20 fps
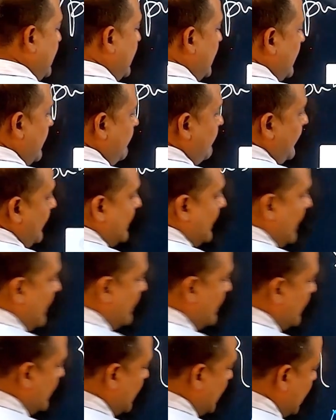If I write
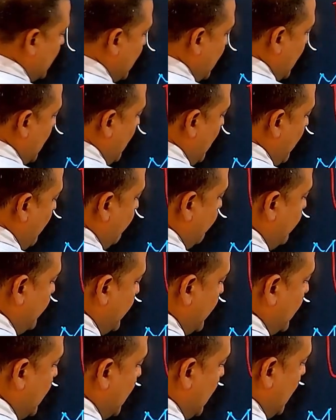k of
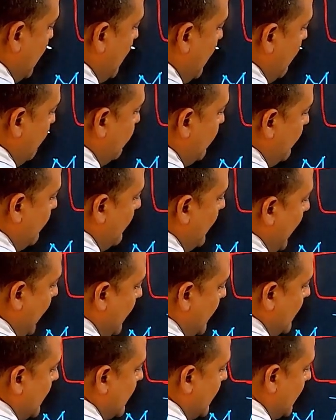y,
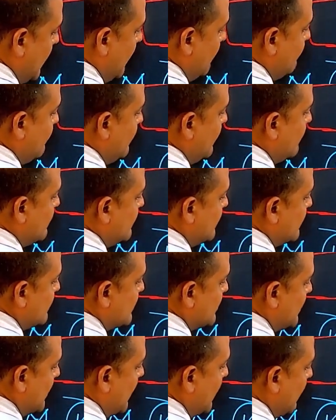is this
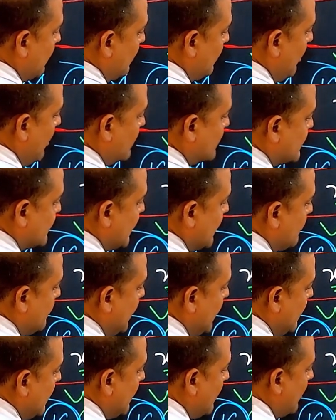a wrong statement
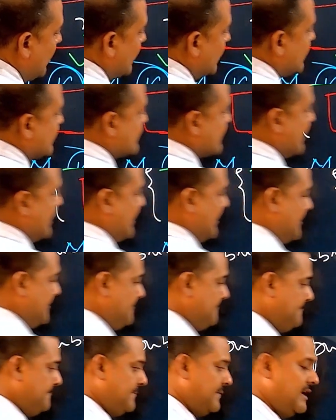or it is correct?
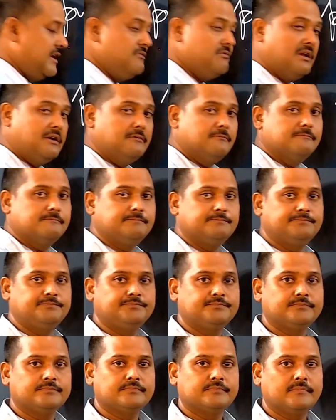Anyone?
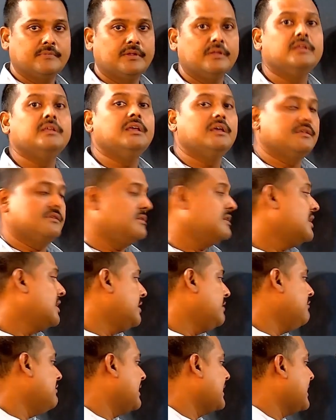Yes, you
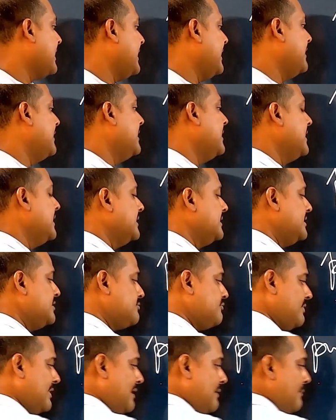are correct. This
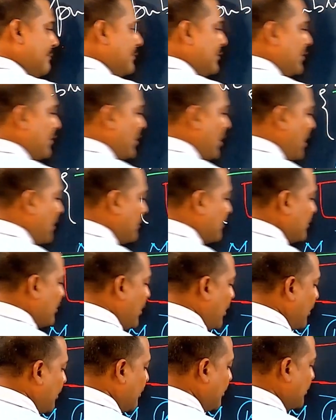will not
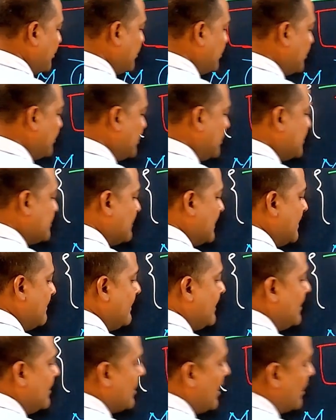wrong. This will be
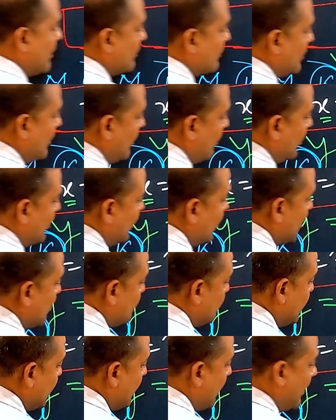not wrong,
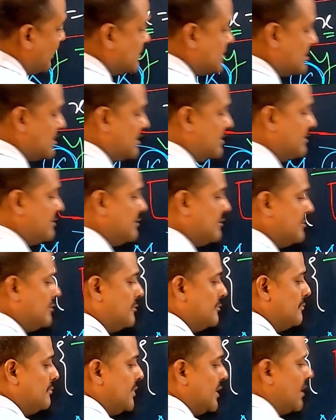because
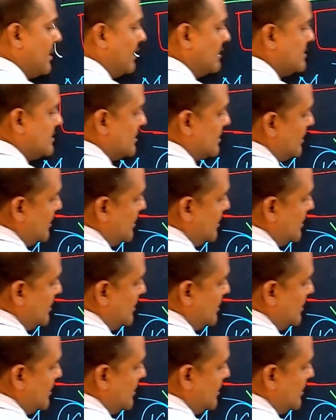of